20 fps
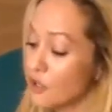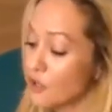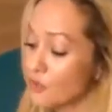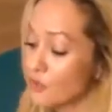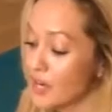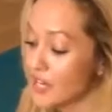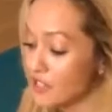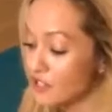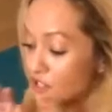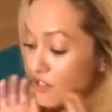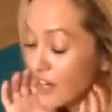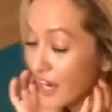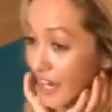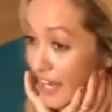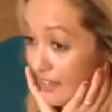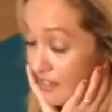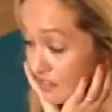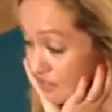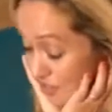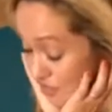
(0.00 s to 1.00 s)
rest your
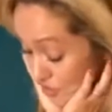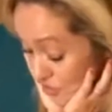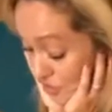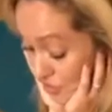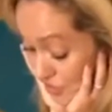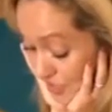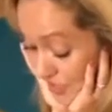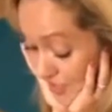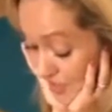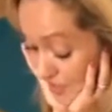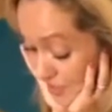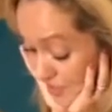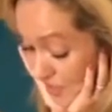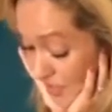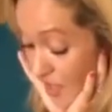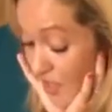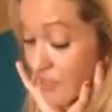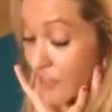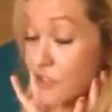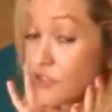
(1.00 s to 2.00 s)
hands on your chin,
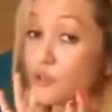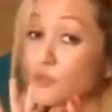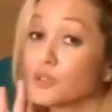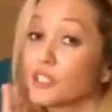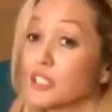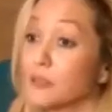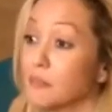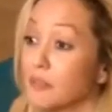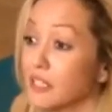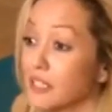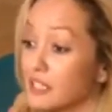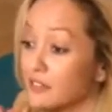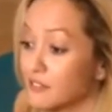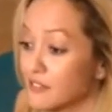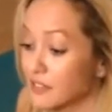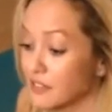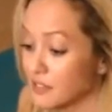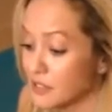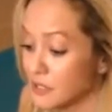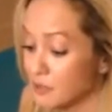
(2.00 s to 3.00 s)
then you'll really be
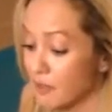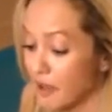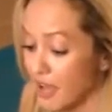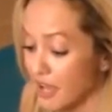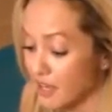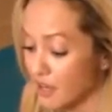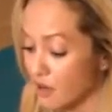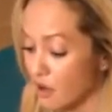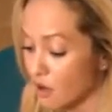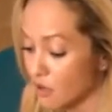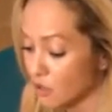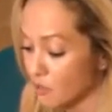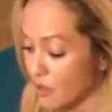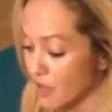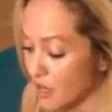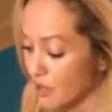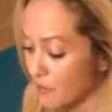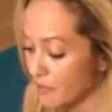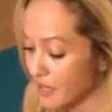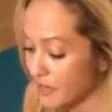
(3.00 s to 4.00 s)
lifting the spine all the
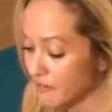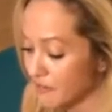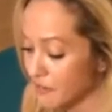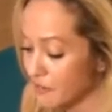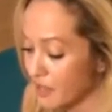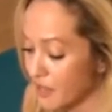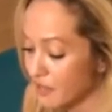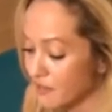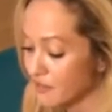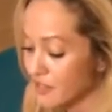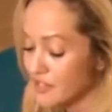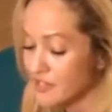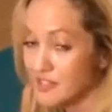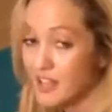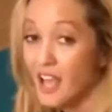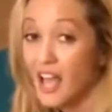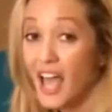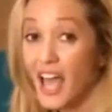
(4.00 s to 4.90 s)
way up out of the pelvis.